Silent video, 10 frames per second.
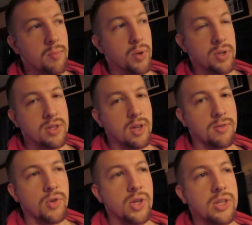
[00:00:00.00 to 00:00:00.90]
book
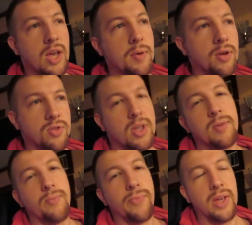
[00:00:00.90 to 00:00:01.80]
stuff during that time. And also,
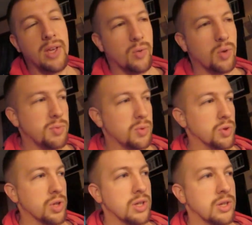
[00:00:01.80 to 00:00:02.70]
that wouldn't be
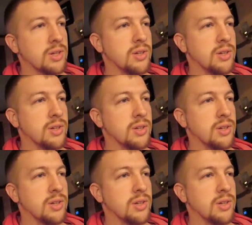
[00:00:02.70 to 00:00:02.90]
really